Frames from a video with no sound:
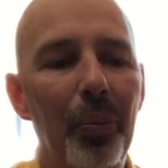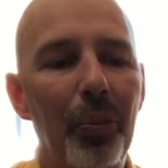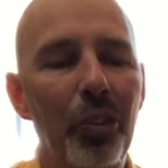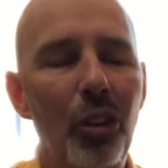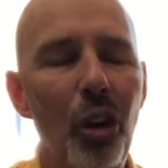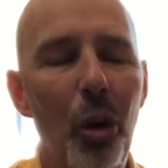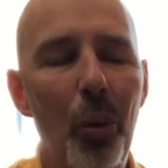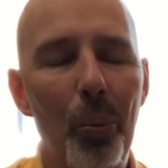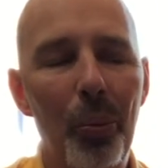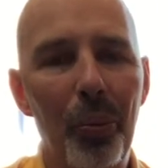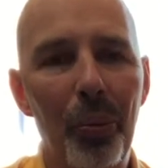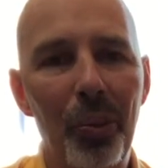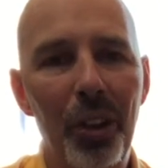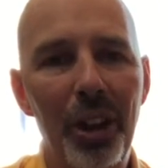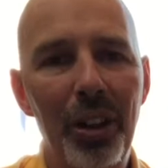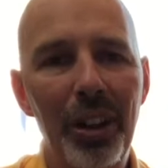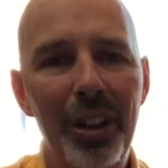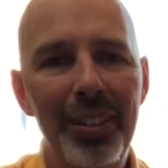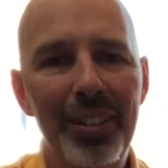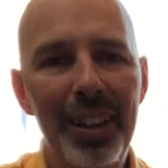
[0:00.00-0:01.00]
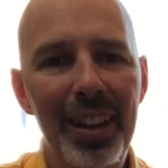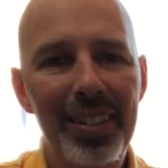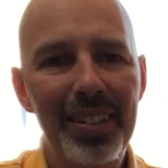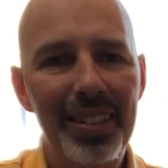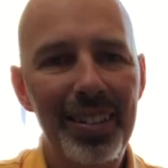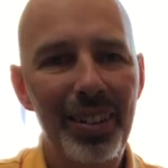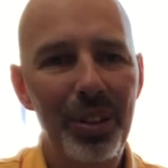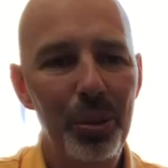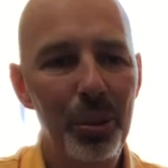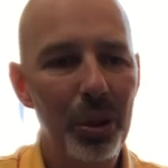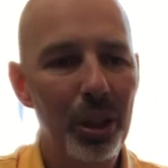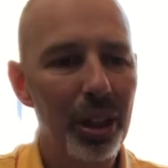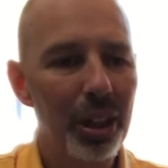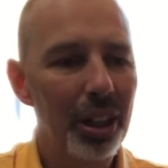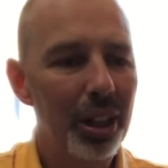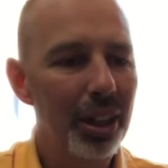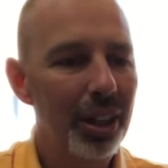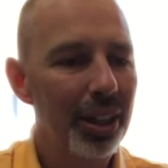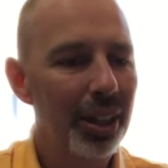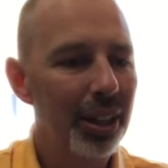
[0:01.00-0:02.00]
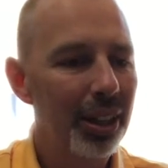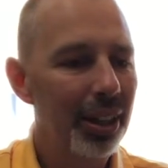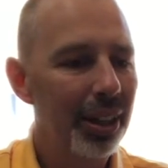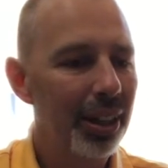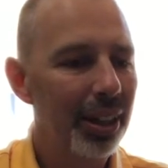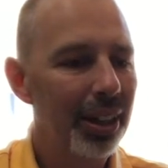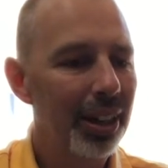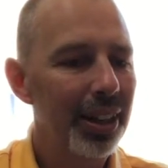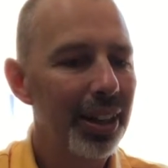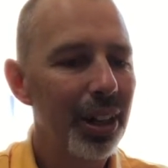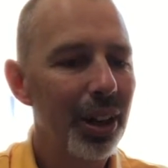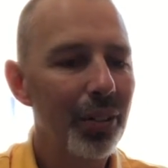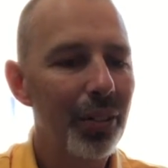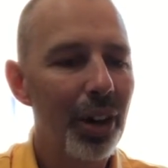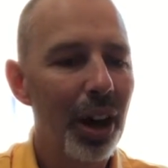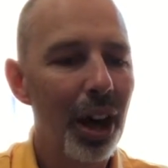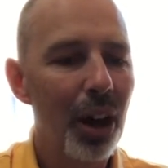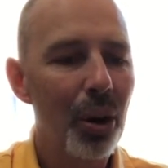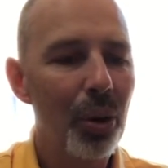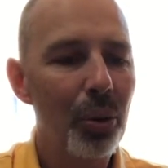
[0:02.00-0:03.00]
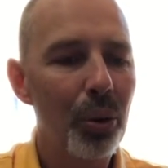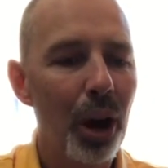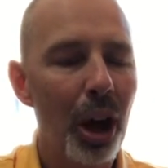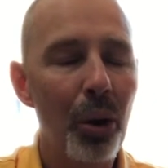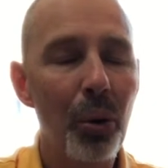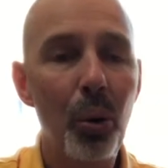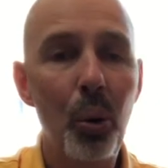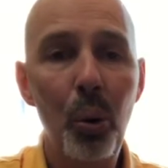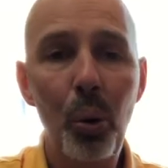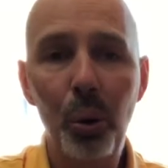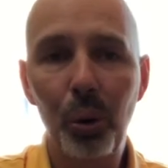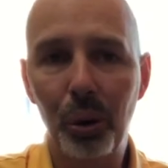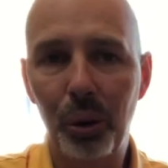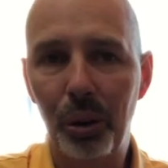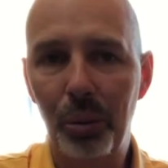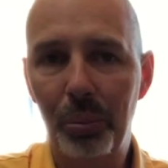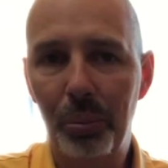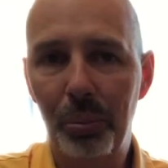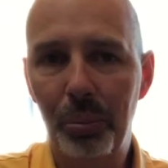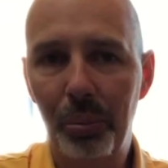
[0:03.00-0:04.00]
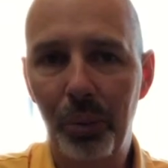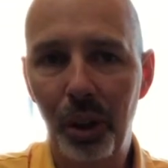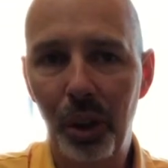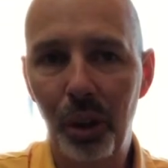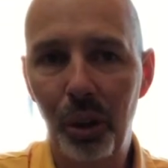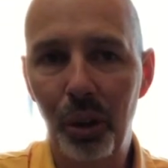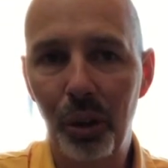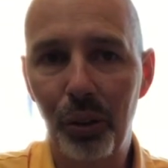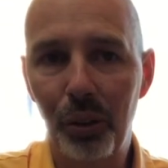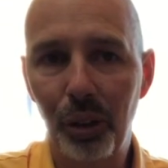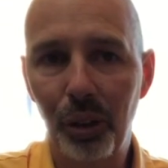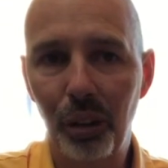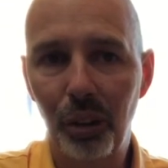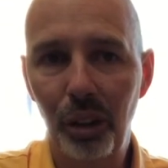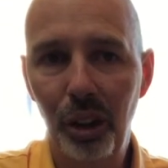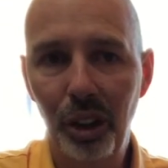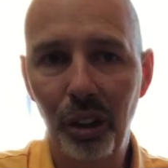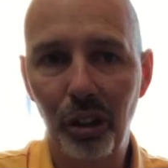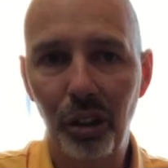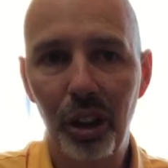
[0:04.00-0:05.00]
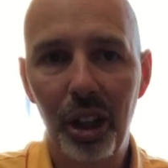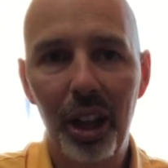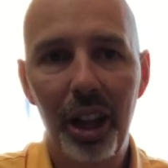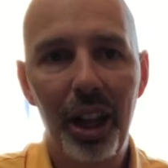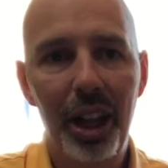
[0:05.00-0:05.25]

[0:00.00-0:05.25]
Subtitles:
So then this takes us to an idea of how old the universe is.